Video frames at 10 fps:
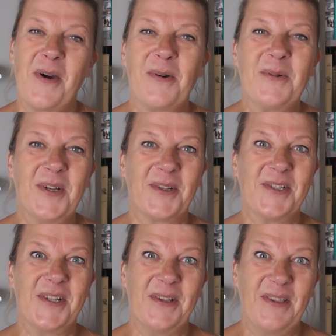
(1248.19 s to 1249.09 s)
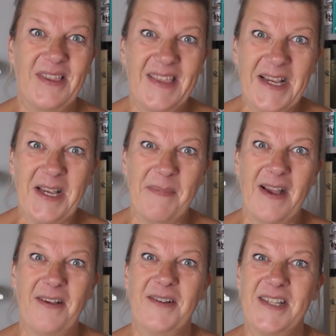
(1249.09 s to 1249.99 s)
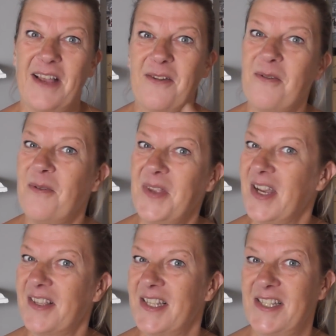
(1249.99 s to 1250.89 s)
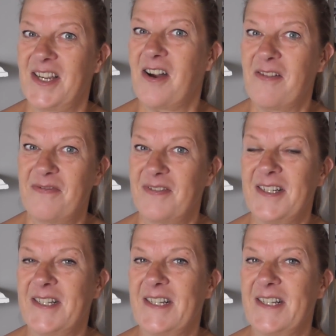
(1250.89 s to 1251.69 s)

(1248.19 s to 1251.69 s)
hold onto, think about, and all the other stuff.